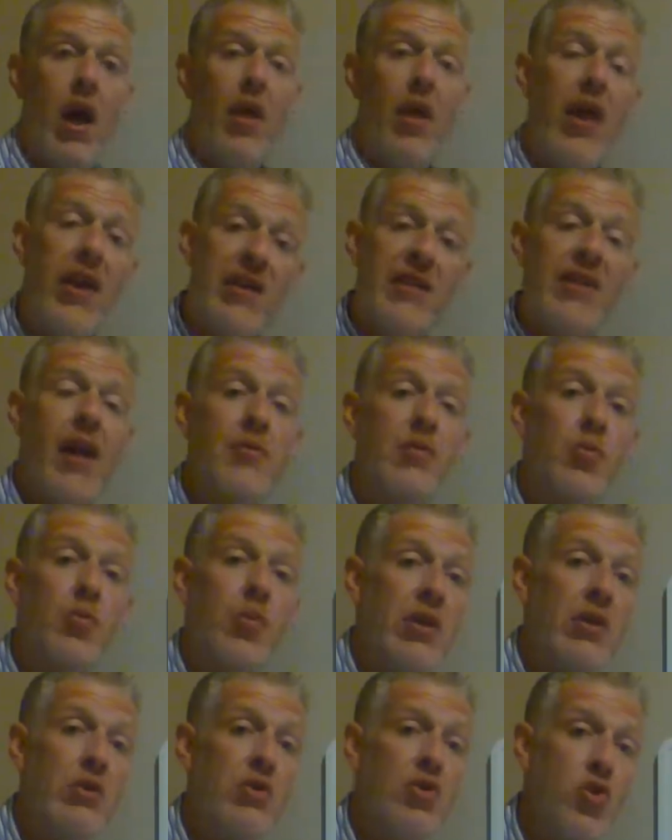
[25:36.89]
a lot of times
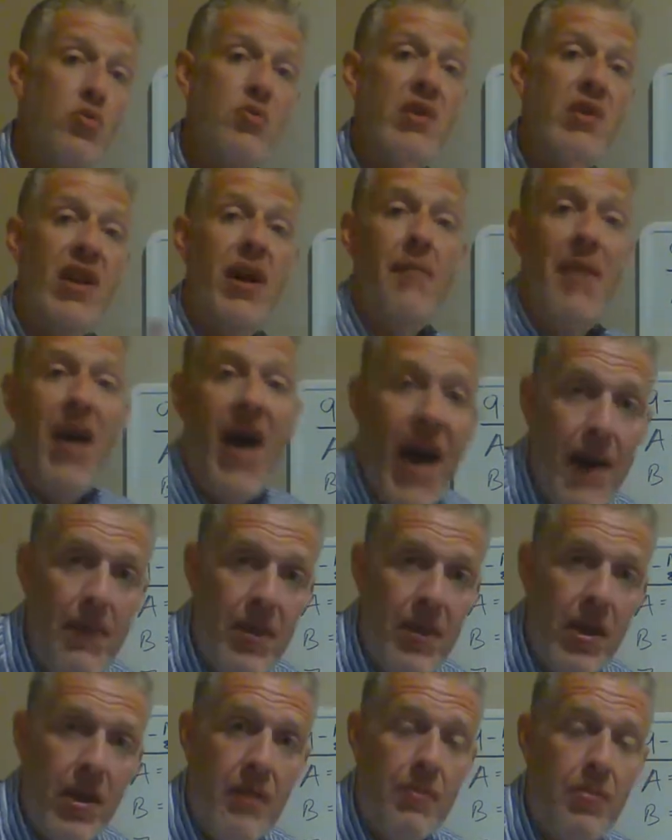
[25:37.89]
we do become
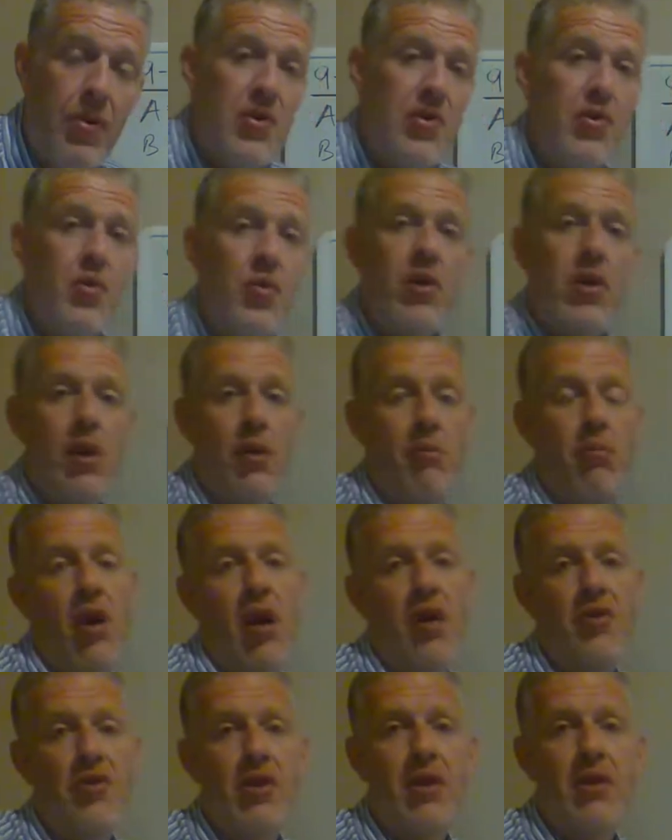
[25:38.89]
happy in pursuing our
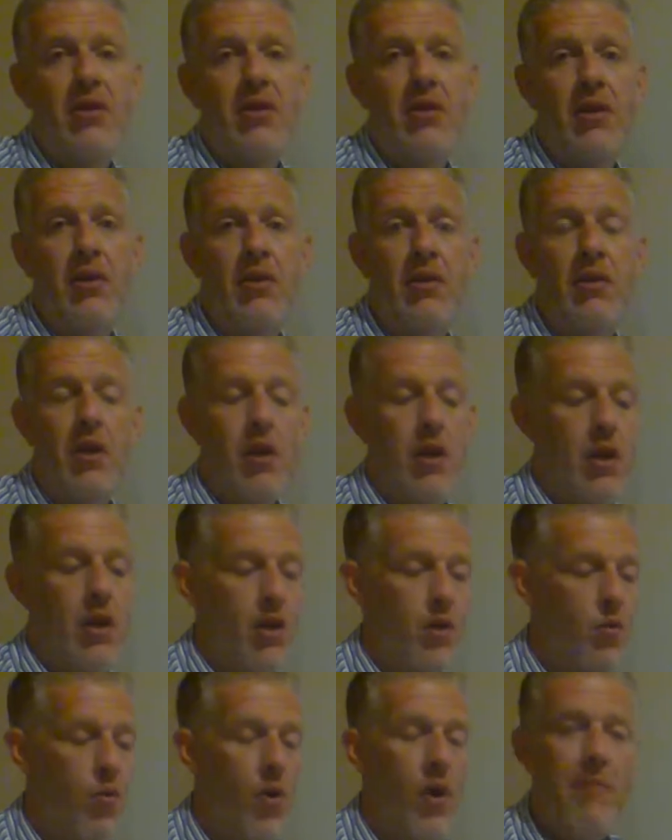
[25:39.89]
projects and
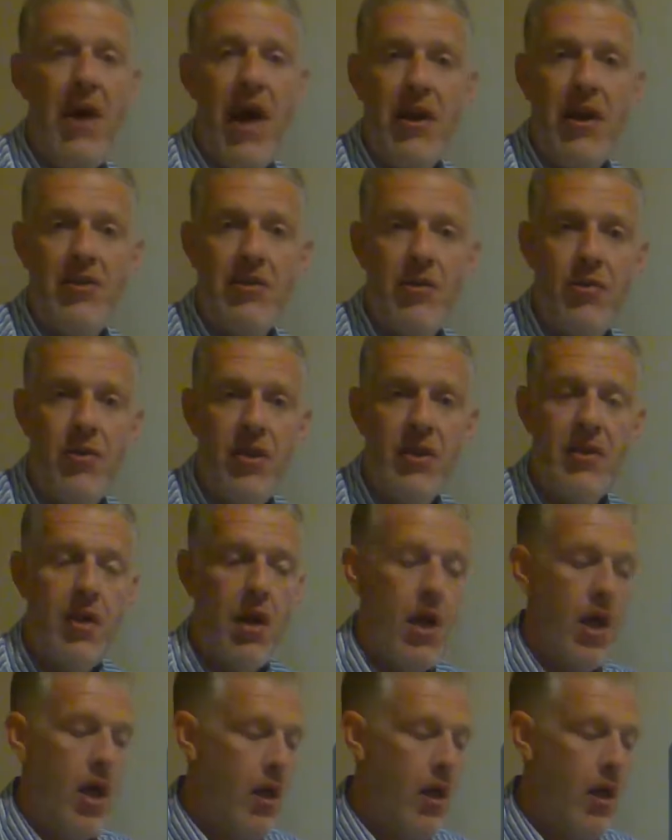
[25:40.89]
what matters to us.